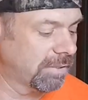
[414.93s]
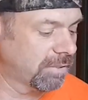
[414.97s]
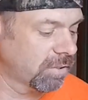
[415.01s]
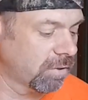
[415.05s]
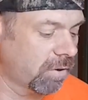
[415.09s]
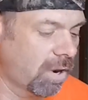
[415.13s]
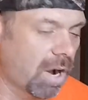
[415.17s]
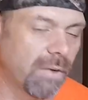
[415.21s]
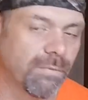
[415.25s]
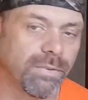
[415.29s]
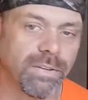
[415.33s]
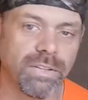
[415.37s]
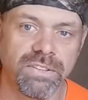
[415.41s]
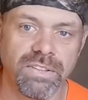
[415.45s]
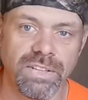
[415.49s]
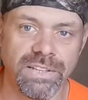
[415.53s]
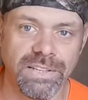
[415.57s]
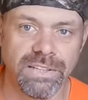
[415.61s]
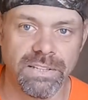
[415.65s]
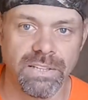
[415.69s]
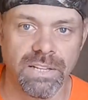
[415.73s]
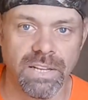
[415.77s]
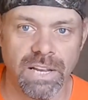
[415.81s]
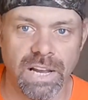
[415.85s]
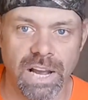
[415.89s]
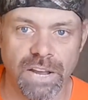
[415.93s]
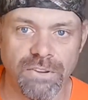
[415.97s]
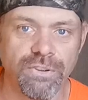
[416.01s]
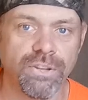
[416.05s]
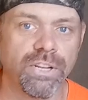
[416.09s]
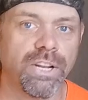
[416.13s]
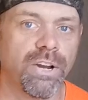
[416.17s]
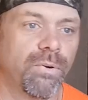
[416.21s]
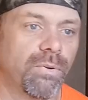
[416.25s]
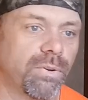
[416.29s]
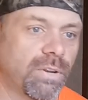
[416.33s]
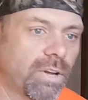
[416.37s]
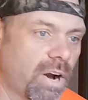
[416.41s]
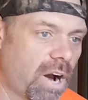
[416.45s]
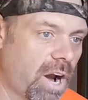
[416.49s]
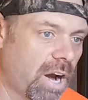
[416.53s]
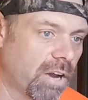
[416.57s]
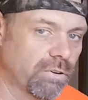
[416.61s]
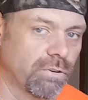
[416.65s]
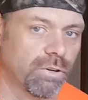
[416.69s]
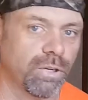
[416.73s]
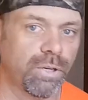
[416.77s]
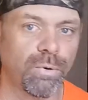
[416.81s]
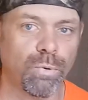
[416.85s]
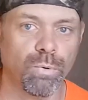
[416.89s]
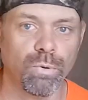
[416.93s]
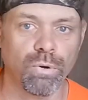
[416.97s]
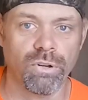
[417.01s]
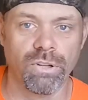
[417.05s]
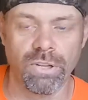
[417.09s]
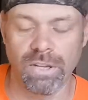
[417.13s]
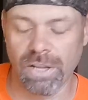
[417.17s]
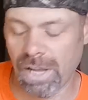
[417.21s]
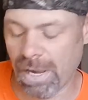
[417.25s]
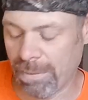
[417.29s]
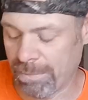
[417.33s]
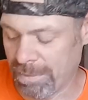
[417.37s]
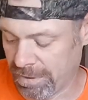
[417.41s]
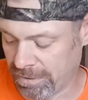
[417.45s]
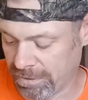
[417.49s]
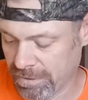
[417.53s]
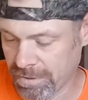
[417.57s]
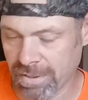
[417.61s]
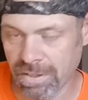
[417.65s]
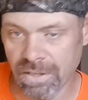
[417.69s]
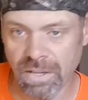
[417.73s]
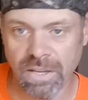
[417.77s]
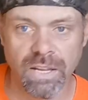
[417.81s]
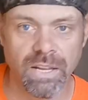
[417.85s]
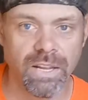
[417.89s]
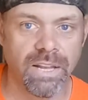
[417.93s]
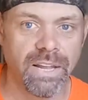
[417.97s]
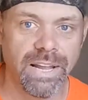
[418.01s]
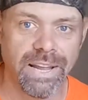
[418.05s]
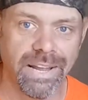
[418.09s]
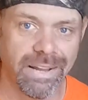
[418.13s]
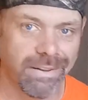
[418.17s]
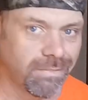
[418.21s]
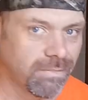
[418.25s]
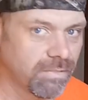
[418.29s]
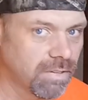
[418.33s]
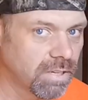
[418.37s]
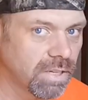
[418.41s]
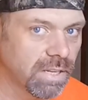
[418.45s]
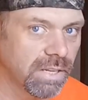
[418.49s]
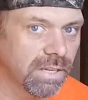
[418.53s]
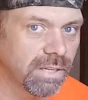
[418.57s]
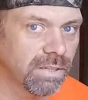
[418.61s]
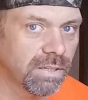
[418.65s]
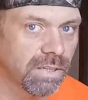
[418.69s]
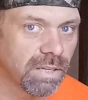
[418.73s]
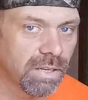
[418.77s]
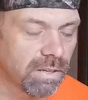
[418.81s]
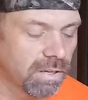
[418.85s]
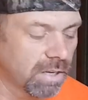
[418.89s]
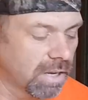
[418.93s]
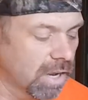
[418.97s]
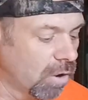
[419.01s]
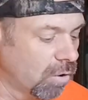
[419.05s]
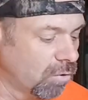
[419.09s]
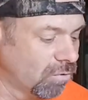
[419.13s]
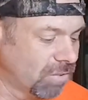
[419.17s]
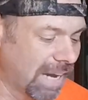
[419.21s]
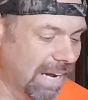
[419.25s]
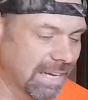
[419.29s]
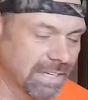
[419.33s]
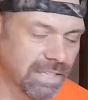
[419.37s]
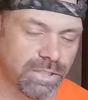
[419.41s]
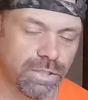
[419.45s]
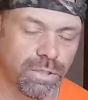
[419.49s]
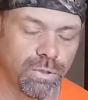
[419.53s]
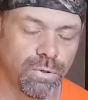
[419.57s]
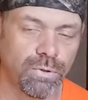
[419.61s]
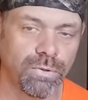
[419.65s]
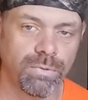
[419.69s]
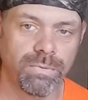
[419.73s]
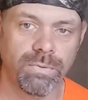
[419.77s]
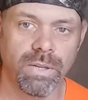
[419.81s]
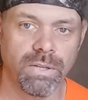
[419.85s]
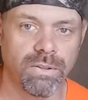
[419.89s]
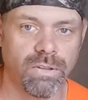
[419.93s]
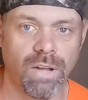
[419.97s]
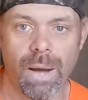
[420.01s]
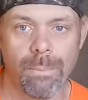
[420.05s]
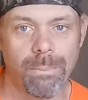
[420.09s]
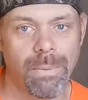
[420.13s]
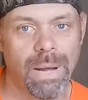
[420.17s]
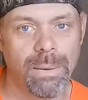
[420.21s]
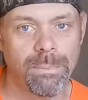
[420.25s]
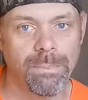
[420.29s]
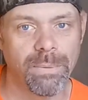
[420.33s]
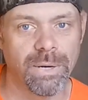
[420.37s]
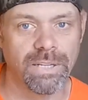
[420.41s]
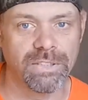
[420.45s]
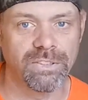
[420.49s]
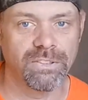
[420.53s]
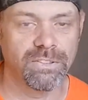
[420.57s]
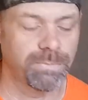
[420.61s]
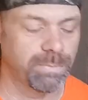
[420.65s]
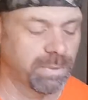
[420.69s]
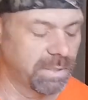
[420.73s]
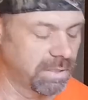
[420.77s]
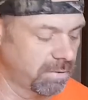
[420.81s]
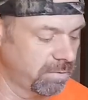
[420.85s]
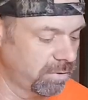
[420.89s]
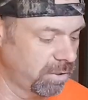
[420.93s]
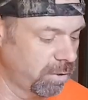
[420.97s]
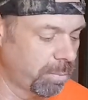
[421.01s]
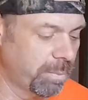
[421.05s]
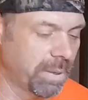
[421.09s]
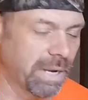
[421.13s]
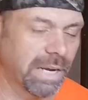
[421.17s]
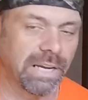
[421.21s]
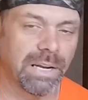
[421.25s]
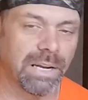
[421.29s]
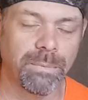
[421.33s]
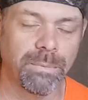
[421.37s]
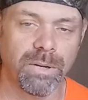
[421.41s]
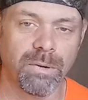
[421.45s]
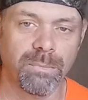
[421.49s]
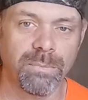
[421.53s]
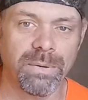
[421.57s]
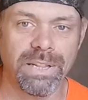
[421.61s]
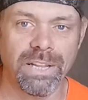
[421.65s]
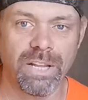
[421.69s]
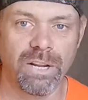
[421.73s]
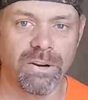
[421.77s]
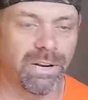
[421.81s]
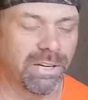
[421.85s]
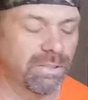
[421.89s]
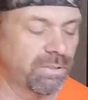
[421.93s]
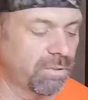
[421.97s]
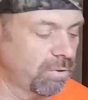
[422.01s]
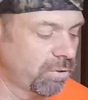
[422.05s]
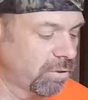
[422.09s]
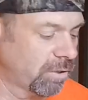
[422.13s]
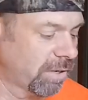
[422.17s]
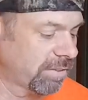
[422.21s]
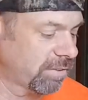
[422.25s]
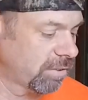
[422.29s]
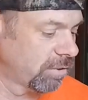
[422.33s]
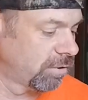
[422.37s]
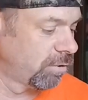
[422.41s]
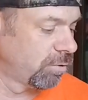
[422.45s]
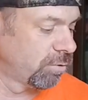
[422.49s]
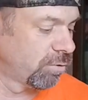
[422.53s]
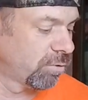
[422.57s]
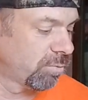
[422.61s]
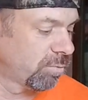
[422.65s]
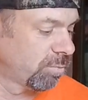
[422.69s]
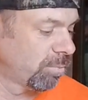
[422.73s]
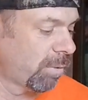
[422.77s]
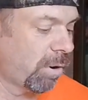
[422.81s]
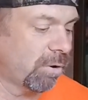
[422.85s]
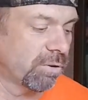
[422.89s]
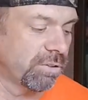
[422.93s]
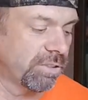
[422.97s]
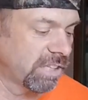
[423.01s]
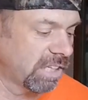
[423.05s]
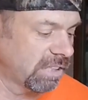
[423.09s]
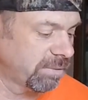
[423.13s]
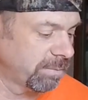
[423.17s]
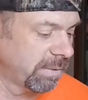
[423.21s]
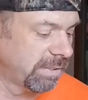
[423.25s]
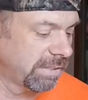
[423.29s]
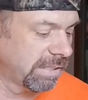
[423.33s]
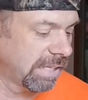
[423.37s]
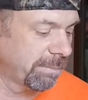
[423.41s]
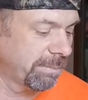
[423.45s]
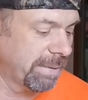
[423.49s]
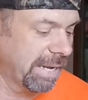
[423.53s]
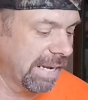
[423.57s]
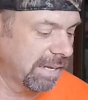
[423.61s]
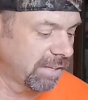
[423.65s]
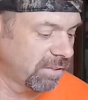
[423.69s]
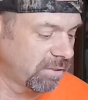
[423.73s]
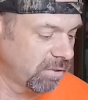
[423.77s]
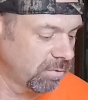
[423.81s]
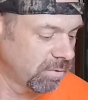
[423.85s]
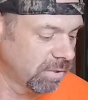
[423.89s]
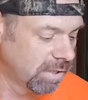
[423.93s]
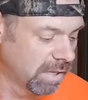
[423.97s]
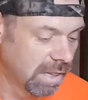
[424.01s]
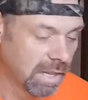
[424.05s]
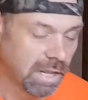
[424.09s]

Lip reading: So obviously, as you go into hotter and colder climates, it goes out of tune. Not by much, but you'll pick it it'll be a little out of tune. You'll have to do small adjustments to get it back in tune.